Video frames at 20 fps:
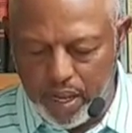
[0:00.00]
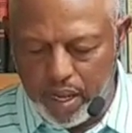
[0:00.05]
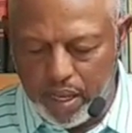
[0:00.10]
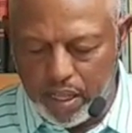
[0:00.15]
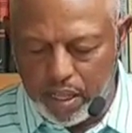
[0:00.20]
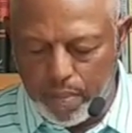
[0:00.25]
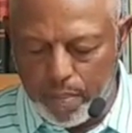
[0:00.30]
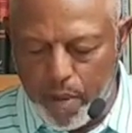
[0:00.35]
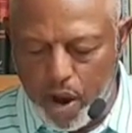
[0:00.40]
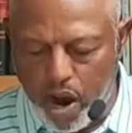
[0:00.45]

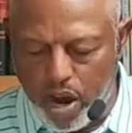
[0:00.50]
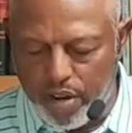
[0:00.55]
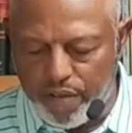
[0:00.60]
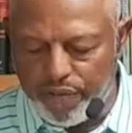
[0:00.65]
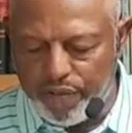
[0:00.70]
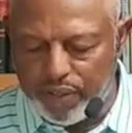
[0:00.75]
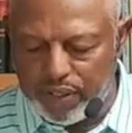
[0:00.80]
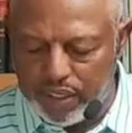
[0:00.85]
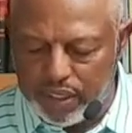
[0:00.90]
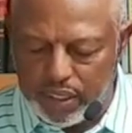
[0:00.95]
The modern
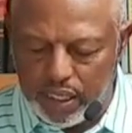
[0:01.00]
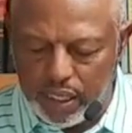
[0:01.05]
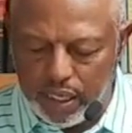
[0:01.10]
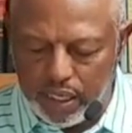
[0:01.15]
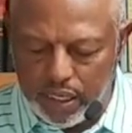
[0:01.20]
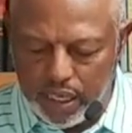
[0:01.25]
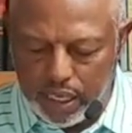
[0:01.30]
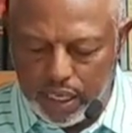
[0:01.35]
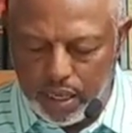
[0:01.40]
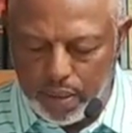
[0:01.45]

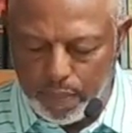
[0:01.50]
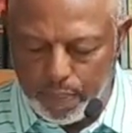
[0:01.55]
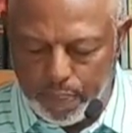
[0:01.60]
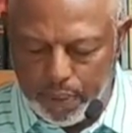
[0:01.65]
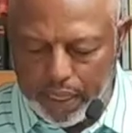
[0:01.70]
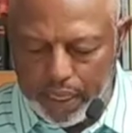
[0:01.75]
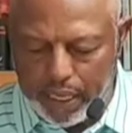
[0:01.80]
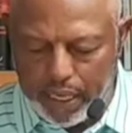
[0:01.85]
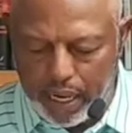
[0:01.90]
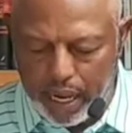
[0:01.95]
facility
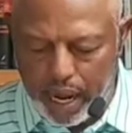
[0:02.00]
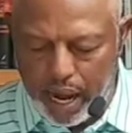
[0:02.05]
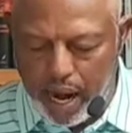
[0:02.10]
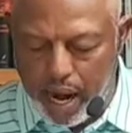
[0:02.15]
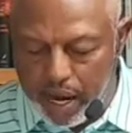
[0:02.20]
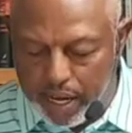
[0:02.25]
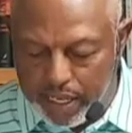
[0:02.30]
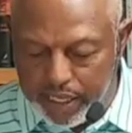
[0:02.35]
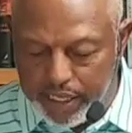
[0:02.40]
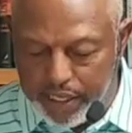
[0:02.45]
completed
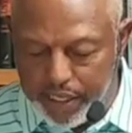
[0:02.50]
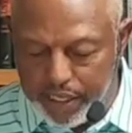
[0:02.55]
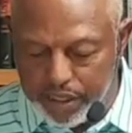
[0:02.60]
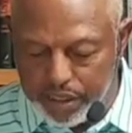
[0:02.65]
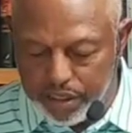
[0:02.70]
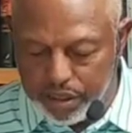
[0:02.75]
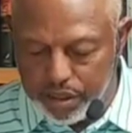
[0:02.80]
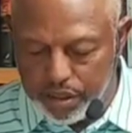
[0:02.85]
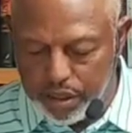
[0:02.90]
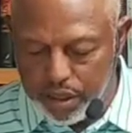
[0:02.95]
air
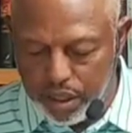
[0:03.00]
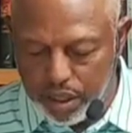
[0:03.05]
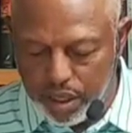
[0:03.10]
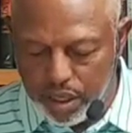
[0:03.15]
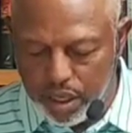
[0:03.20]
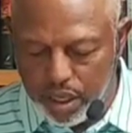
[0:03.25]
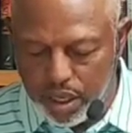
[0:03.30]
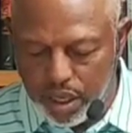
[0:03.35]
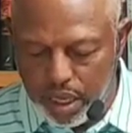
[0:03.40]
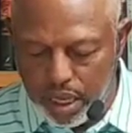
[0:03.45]
conditioning
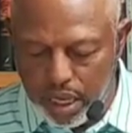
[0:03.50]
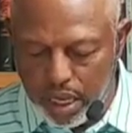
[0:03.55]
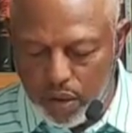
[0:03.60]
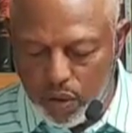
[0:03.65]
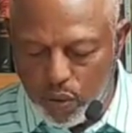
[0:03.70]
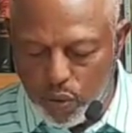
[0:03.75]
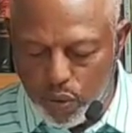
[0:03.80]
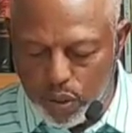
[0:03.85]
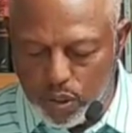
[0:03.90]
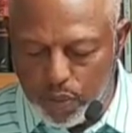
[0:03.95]

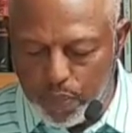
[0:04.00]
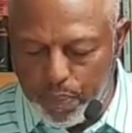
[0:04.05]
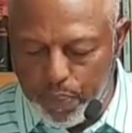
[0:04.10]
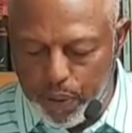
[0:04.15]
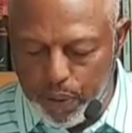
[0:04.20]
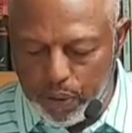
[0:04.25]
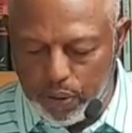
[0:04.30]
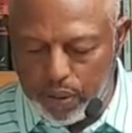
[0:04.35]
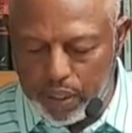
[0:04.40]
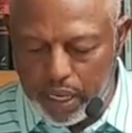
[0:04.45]
was
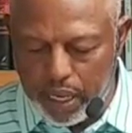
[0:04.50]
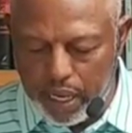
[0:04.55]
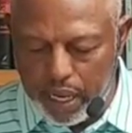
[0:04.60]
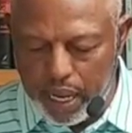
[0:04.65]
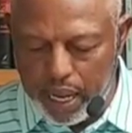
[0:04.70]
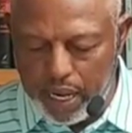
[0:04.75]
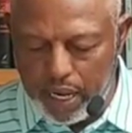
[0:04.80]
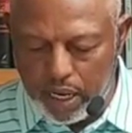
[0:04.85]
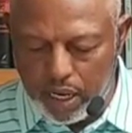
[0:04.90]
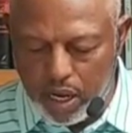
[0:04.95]
built
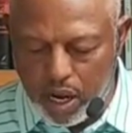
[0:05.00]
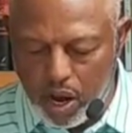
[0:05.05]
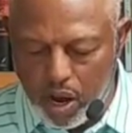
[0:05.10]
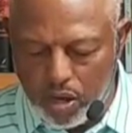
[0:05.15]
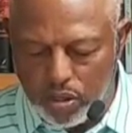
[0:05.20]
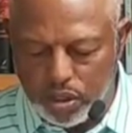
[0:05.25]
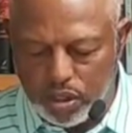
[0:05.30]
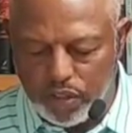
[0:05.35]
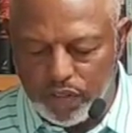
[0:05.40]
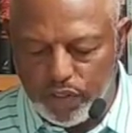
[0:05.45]
at a
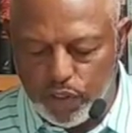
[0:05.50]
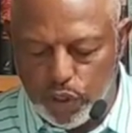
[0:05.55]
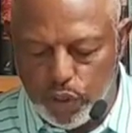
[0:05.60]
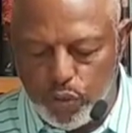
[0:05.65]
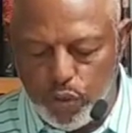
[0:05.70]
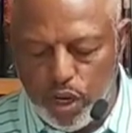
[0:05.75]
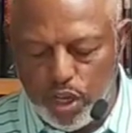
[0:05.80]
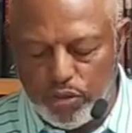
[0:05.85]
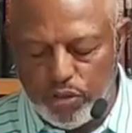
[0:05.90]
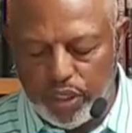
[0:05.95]
cost of
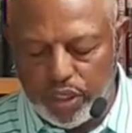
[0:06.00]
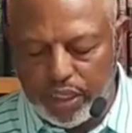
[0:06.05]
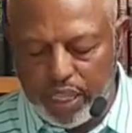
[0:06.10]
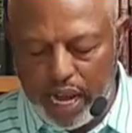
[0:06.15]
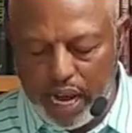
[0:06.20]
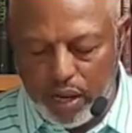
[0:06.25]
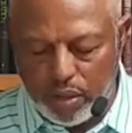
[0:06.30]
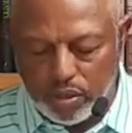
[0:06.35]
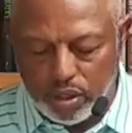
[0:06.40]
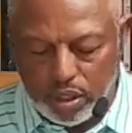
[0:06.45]

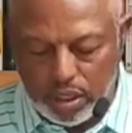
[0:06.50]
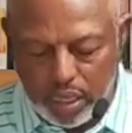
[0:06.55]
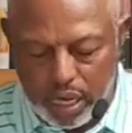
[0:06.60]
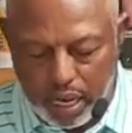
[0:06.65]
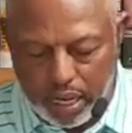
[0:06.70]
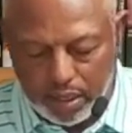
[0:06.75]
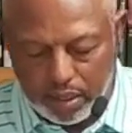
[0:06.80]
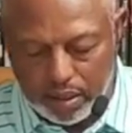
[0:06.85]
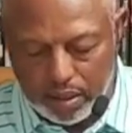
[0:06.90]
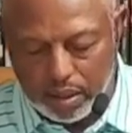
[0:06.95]

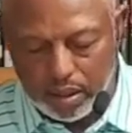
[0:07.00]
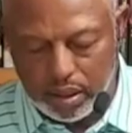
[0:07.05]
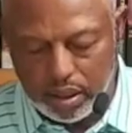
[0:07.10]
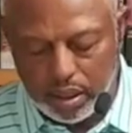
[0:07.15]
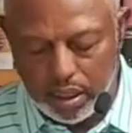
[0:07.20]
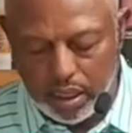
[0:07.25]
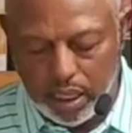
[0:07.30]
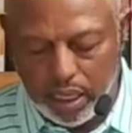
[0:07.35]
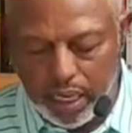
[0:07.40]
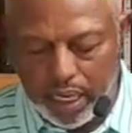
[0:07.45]
$200,000,
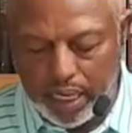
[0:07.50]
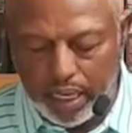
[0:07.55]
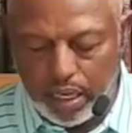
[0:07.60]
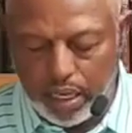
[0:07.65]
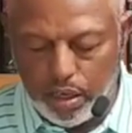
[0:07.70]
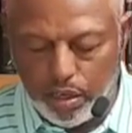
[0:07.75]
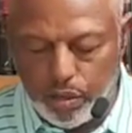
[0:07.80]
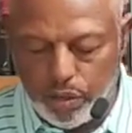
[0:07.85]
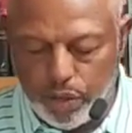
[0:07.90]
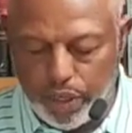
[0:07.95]

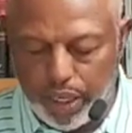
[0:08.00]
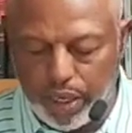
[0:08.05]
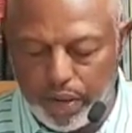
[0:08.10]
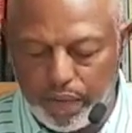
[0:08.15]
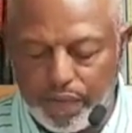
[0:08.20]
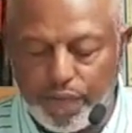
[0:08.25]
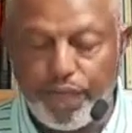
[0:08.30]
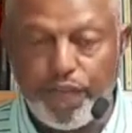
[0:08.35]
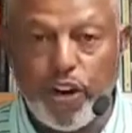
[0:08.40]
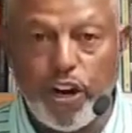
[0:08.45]
including
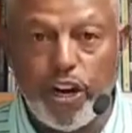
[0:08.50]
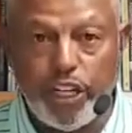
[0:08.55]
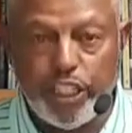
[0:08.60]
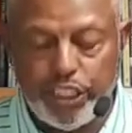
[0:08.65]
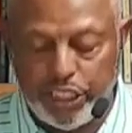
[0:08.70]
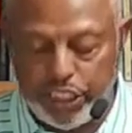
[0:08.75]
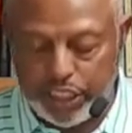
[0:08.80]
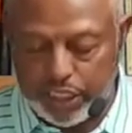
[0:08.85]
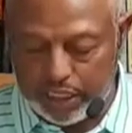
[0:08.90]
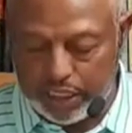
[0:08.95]

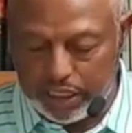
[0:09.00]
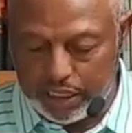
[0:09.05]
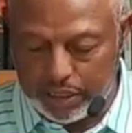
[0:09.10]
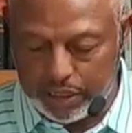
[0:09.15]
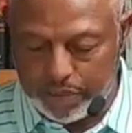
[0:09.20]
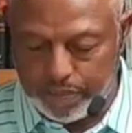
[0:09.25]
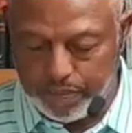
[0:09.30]
furnishings.